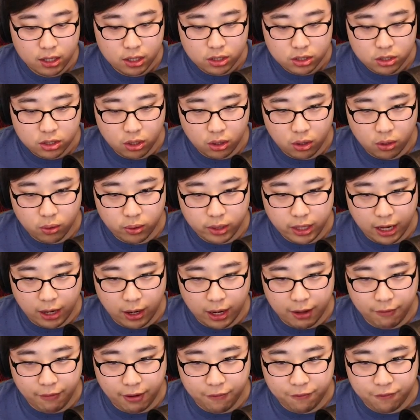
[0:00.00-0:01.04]
So
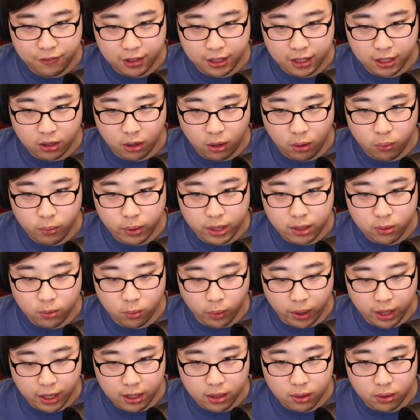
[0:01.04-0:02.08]
yeah, I feel like, oh wait,
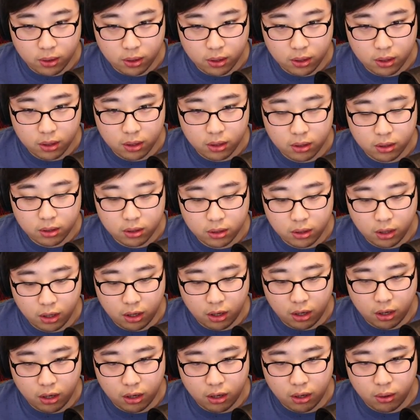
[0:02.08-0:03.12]

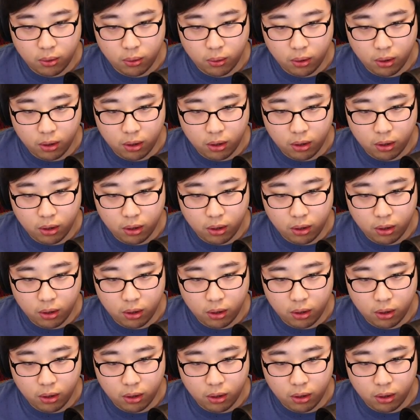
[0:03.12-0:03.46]
oh